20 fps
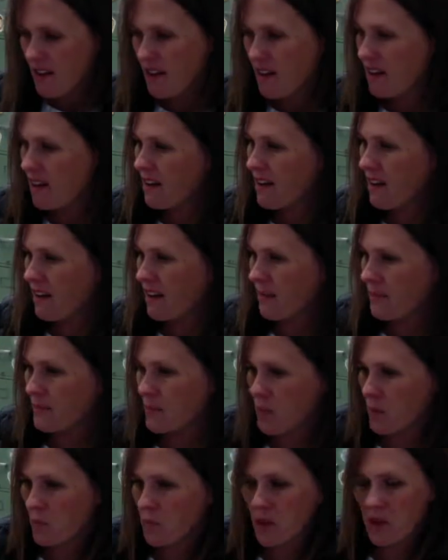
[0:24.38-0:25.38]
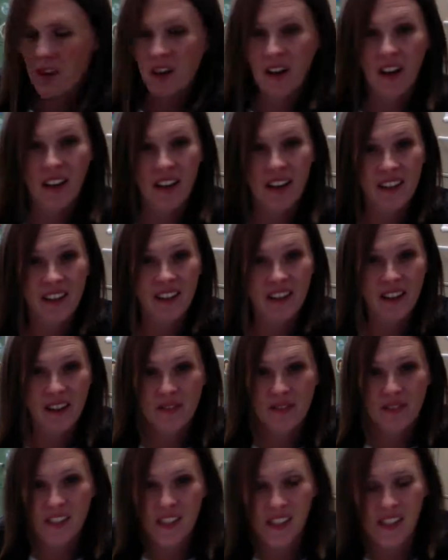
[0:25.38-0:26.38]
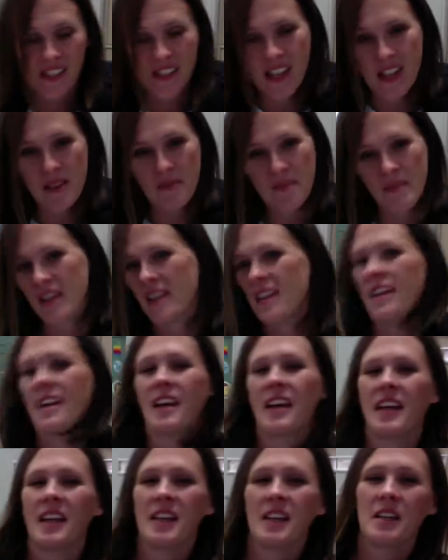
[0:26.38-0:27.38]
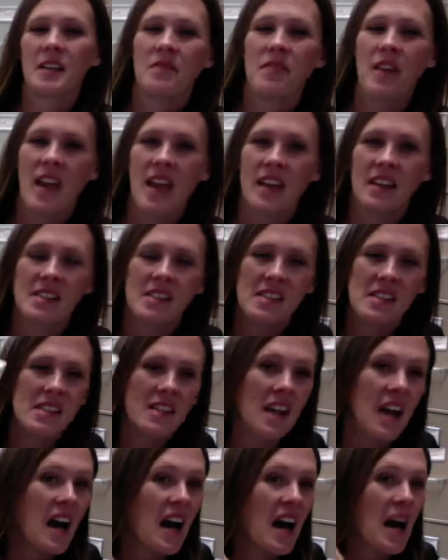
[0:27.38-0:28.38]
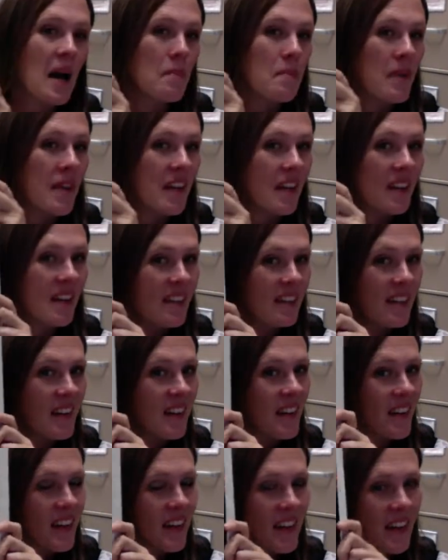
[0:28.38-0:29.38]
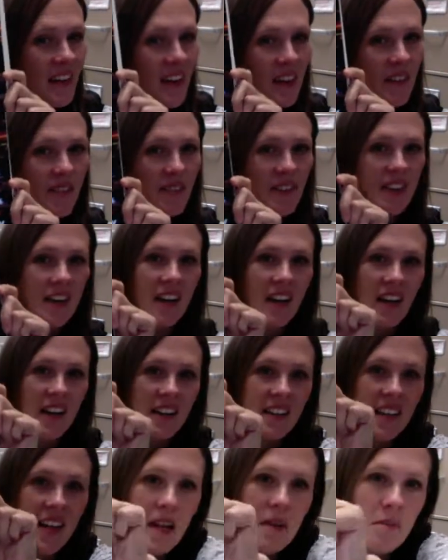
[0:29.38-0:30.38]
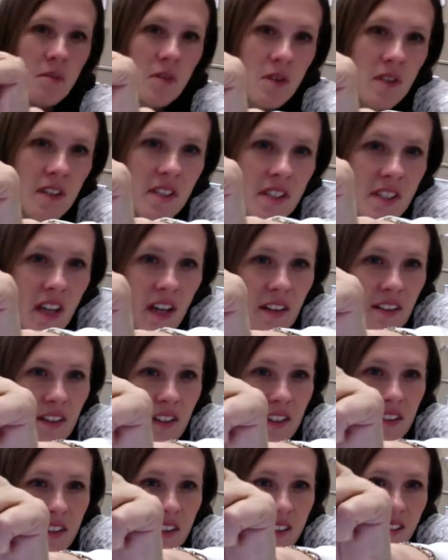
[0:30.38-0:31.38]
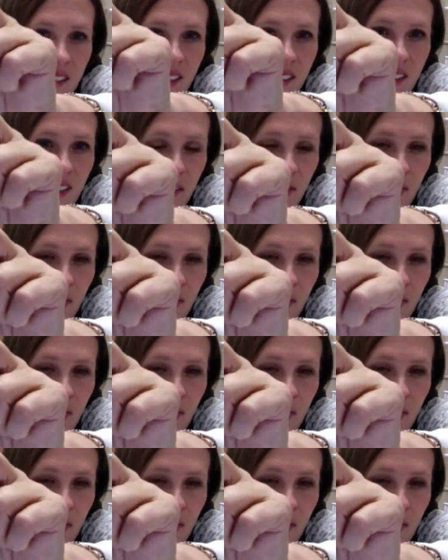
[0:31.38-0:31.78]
were kind enough to send me an advanced copy of the God Game. You can tell that this is an